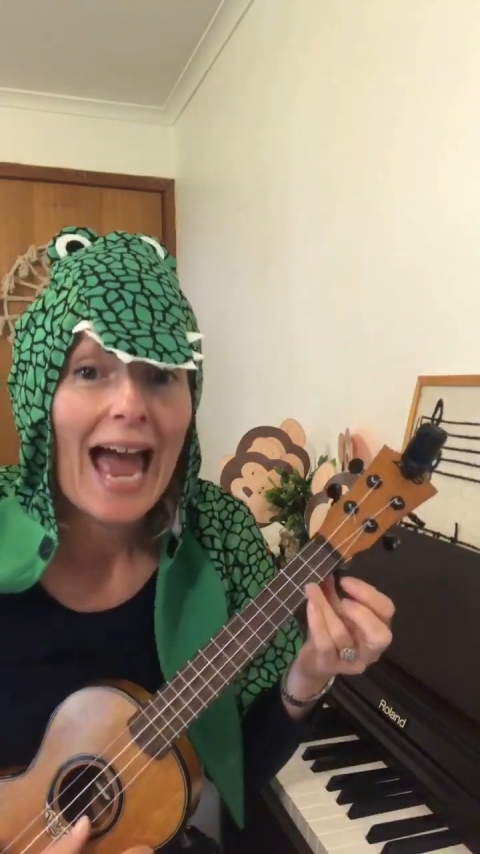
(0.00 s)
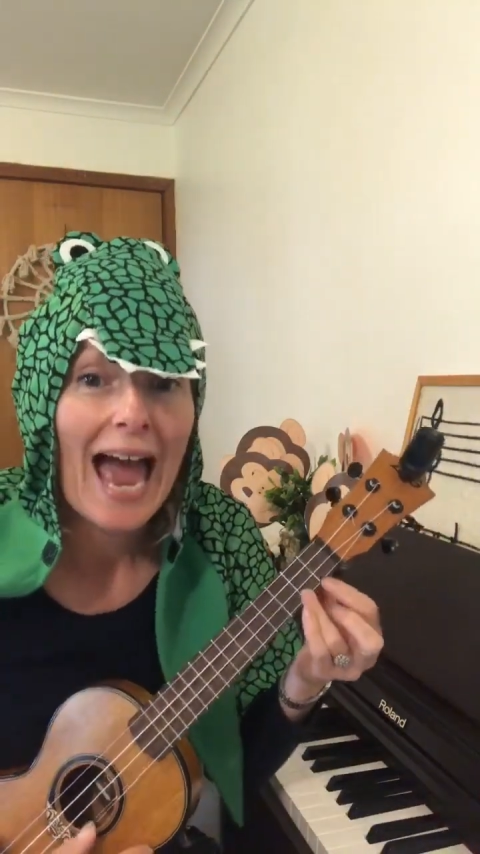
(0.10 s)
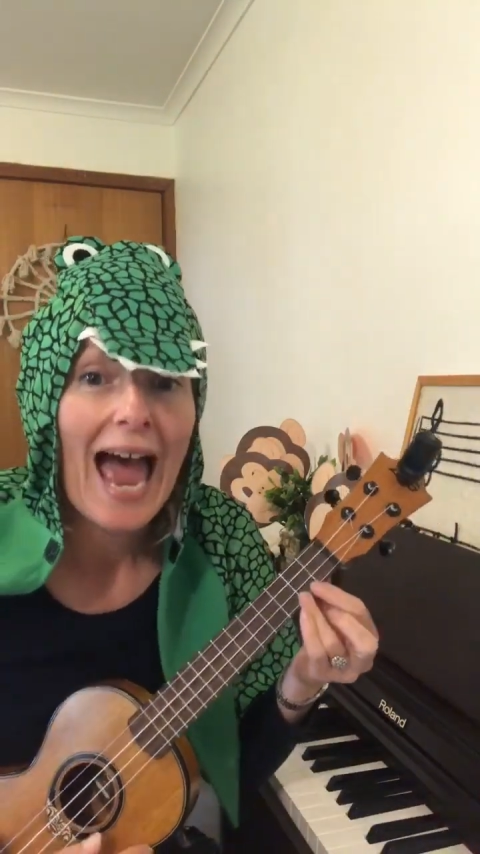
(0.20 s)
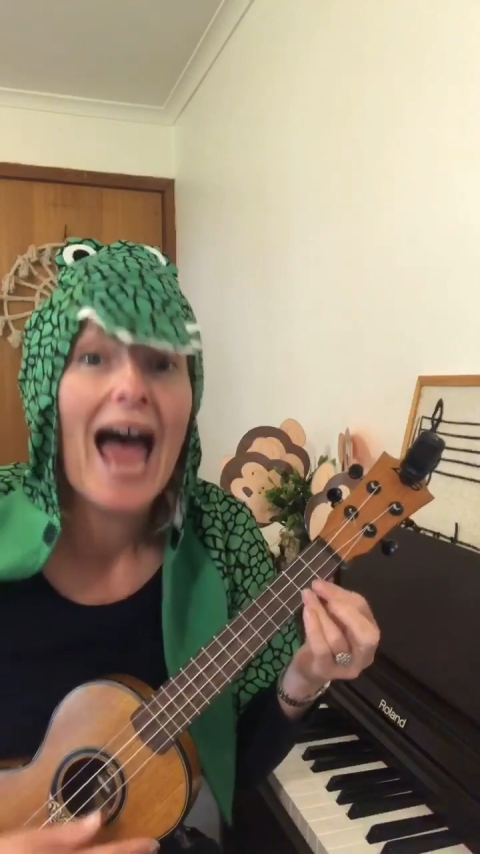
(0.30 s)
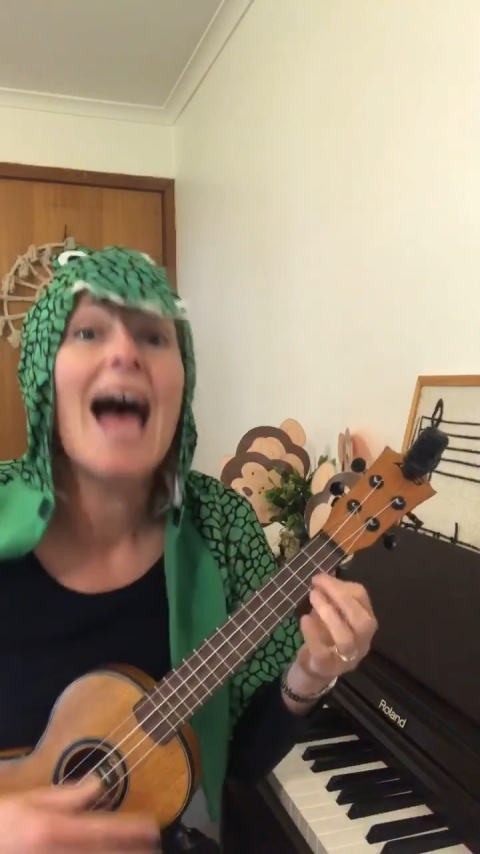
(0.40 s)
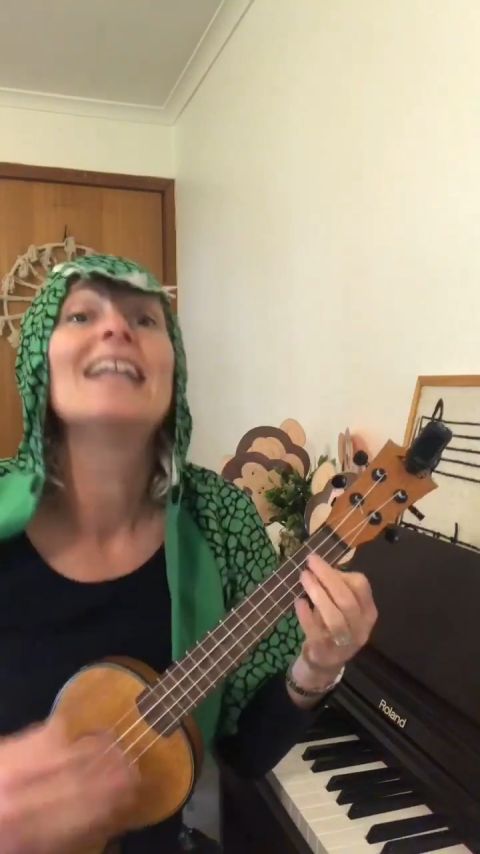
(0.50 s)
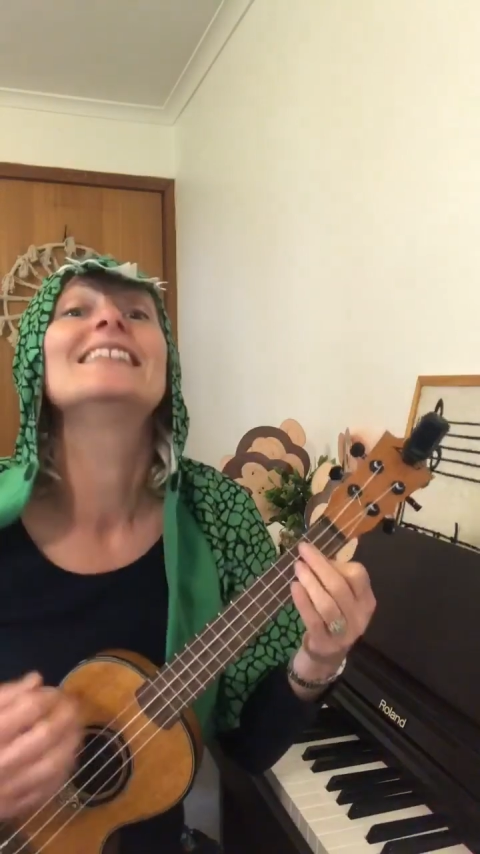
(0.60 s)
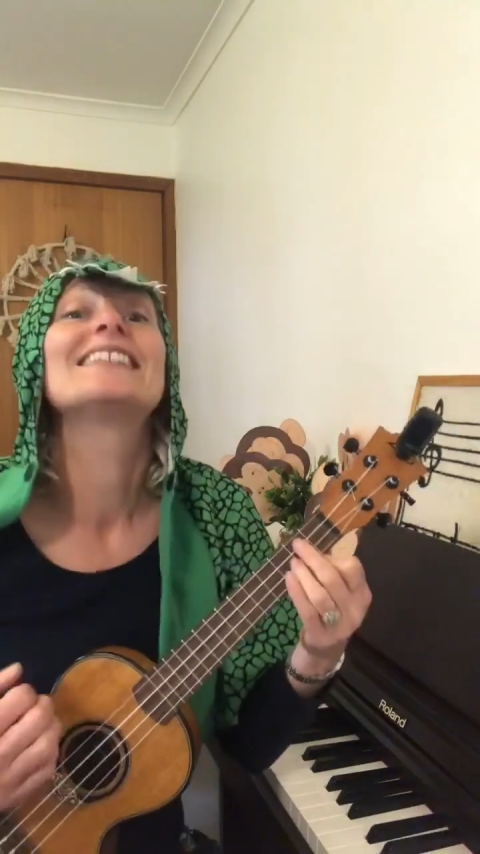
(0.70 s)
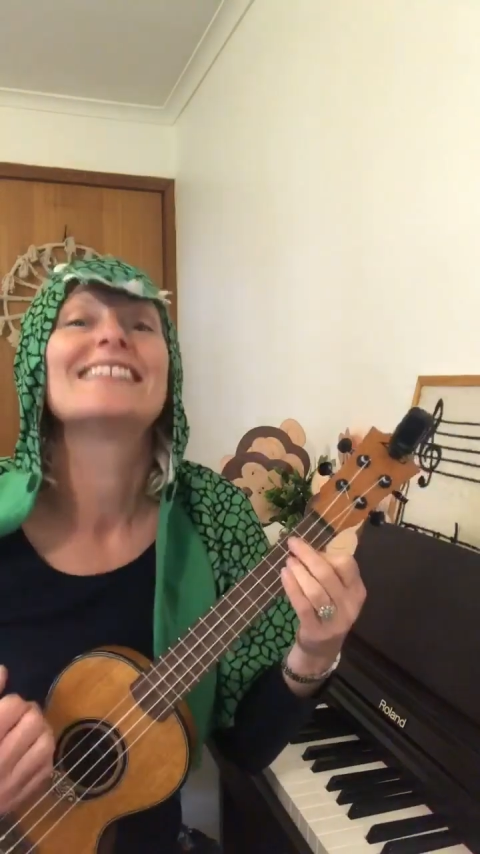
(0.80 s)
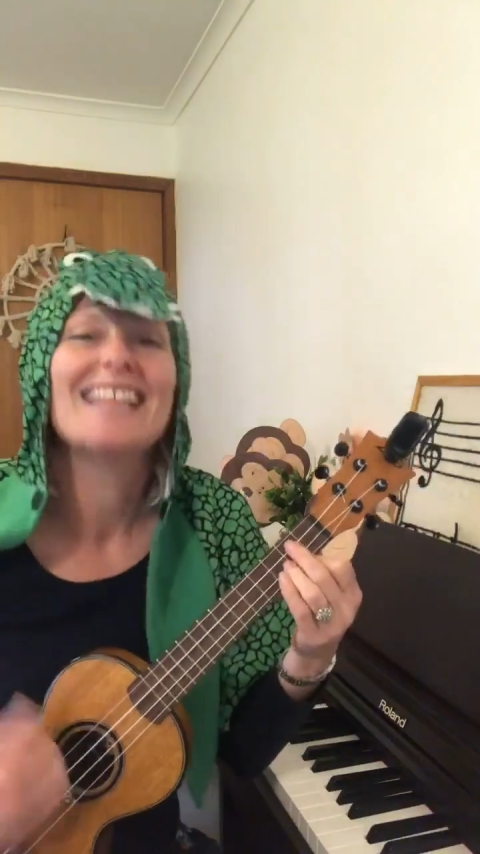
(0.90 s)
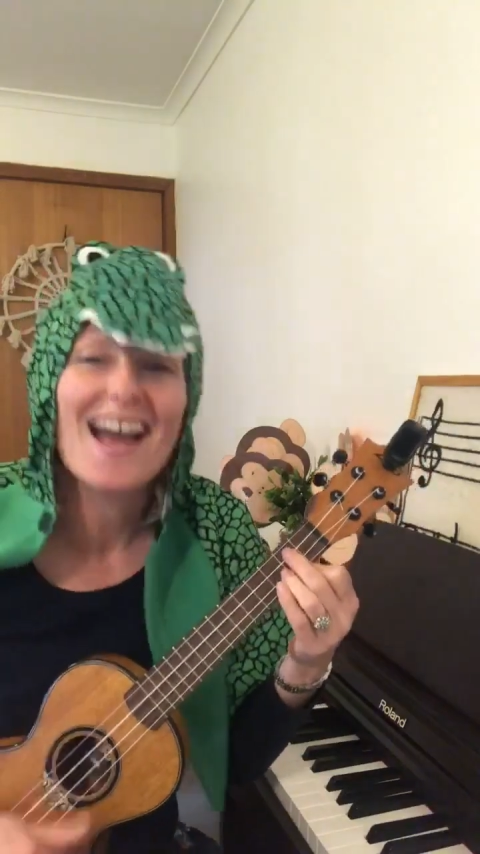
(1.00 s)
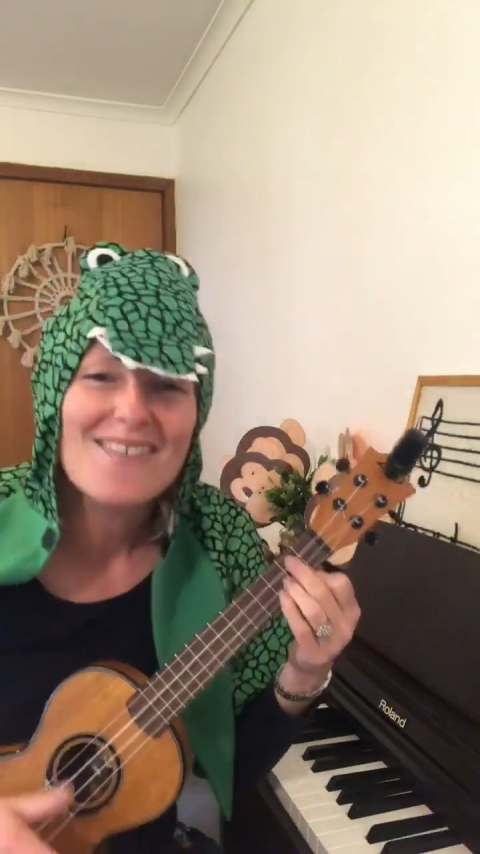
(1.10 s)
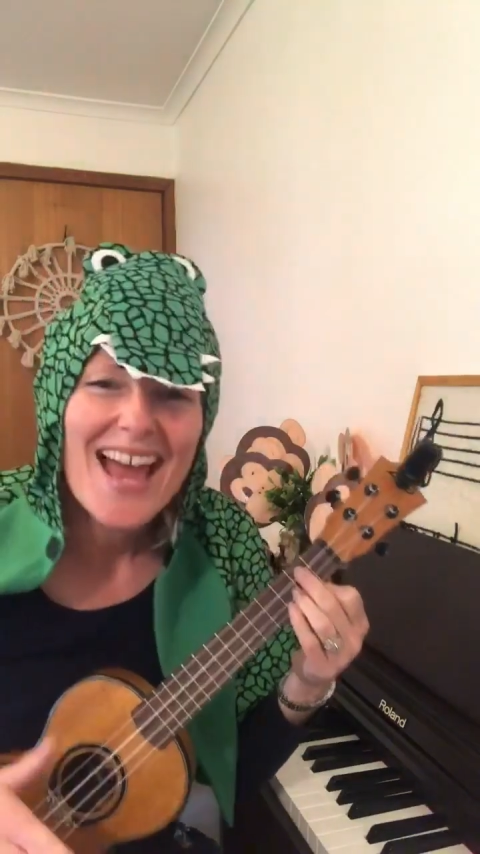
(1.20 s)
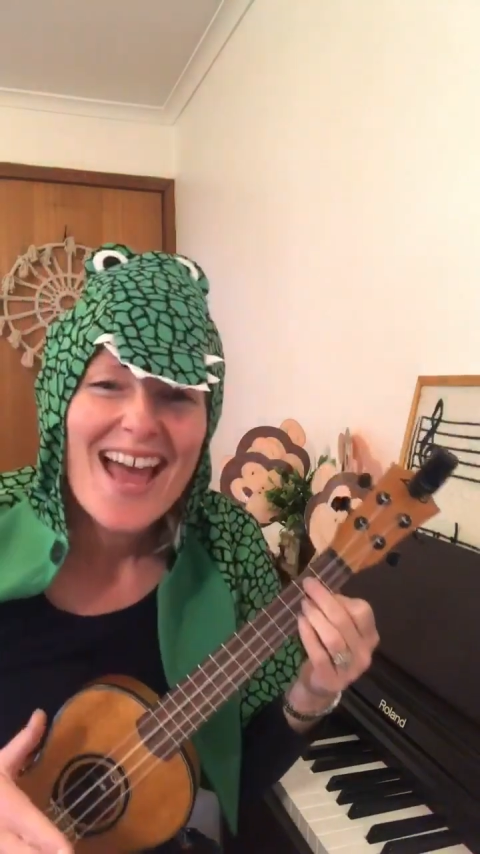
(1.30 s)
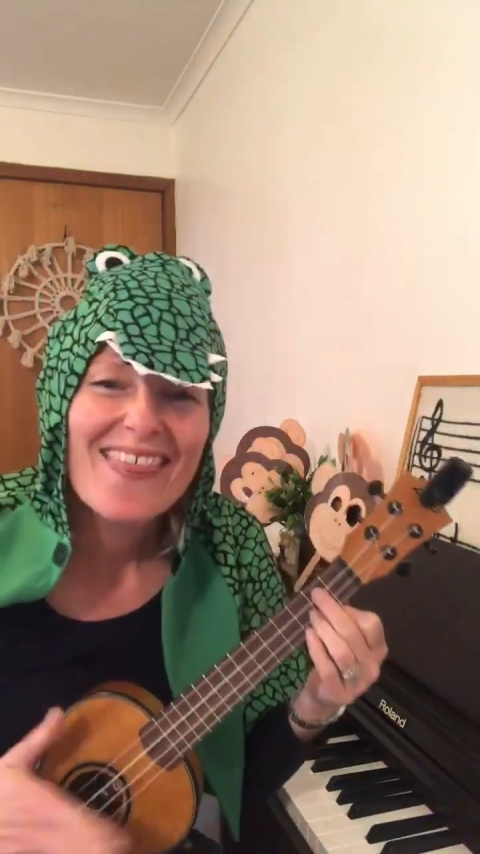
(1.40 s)
And
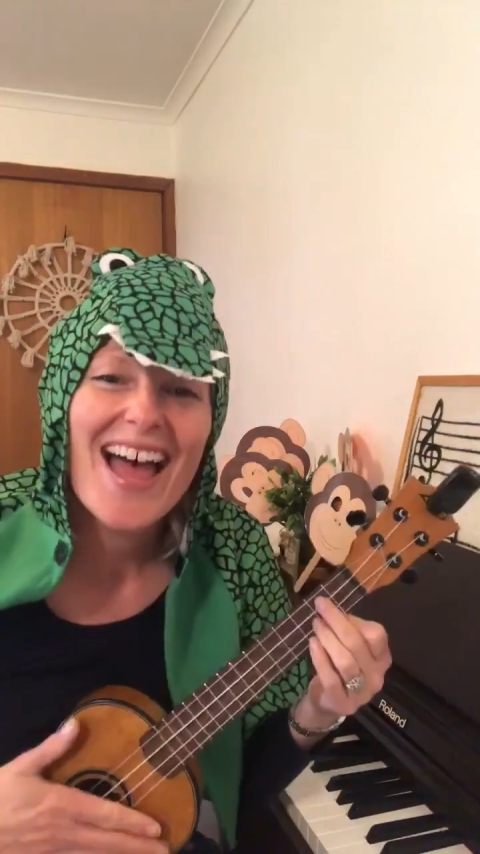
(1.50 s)
snap,